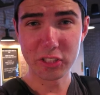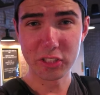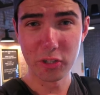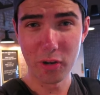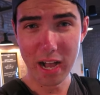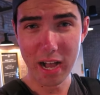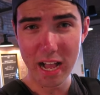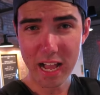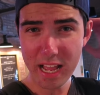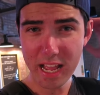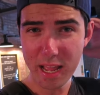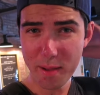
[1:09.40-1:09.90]
So
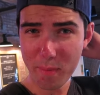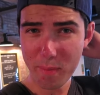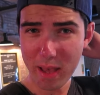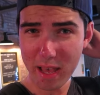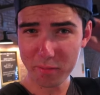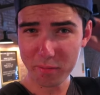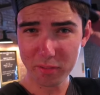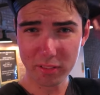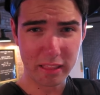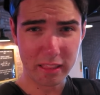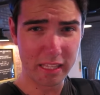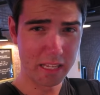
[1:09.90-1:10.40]
I am
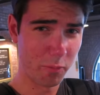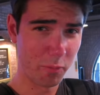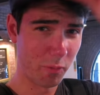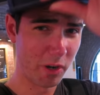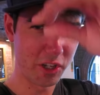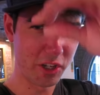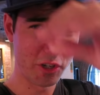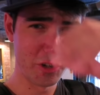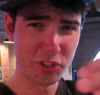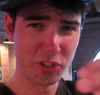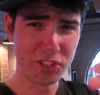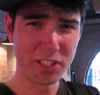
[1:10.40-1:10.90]
at the,
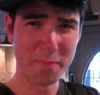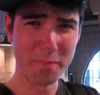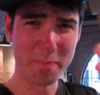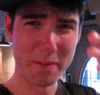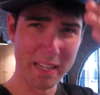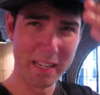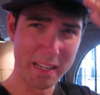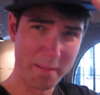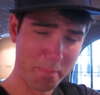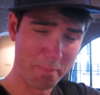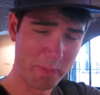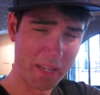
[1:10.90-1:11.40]
what used to
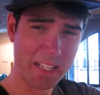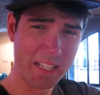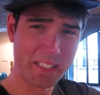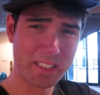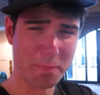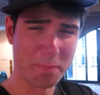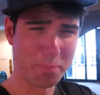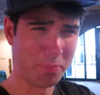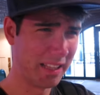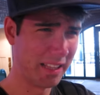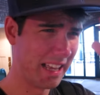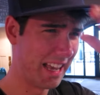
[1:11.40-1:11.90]
be
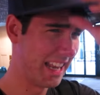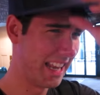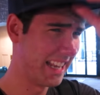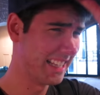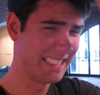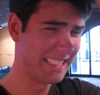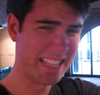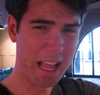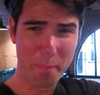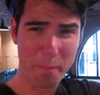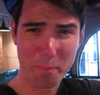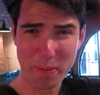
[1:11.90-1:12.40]
Pizza Planet,
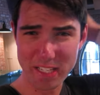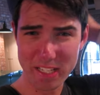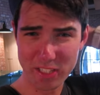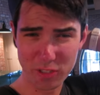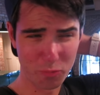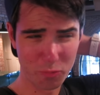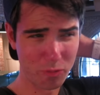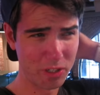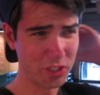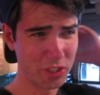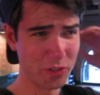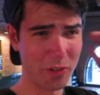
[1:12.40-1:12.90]
it's now Pizza
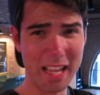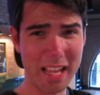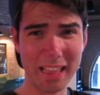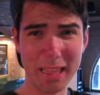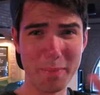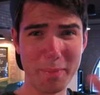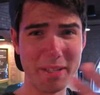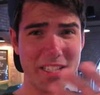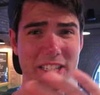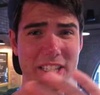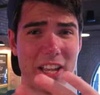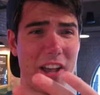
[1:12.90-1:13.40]
Rizzo, and
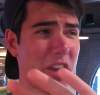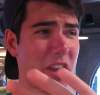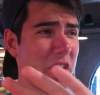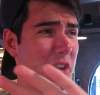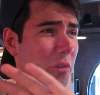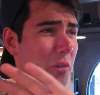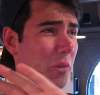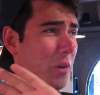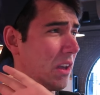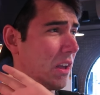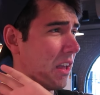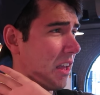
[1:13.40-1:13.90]
let me tell
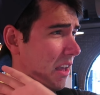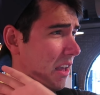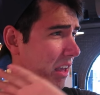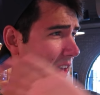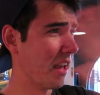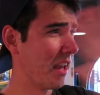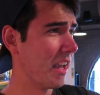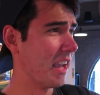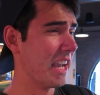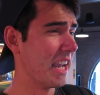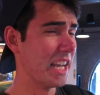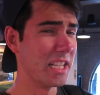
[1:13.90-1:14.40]
you,
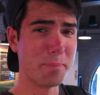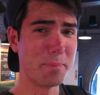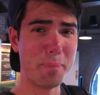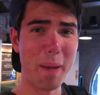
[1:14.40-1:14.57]
it's